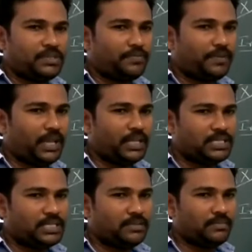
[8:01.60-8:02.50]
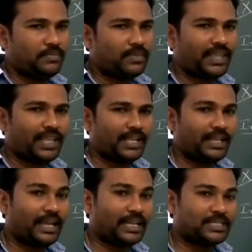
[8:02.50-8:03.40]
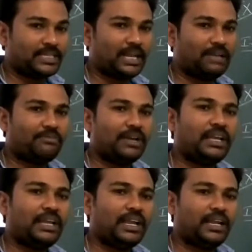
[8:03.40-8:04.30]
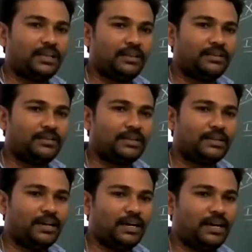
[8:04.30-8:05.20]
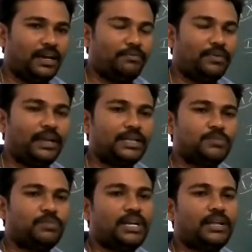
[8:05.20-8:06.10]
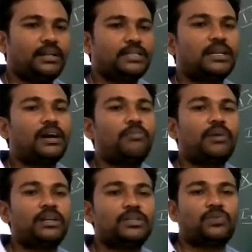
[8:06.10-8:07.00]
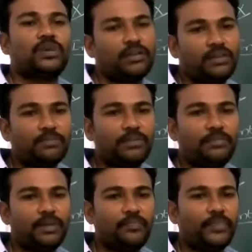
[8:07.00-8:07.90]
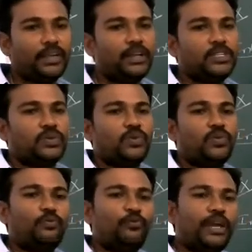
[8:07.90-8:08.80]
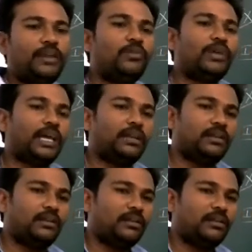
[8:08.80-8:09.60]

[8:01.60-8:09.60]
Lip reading: of rays: X-ray, Y-ray, alpha rays, beta rays, gamma rays, whatever it may be. So when you can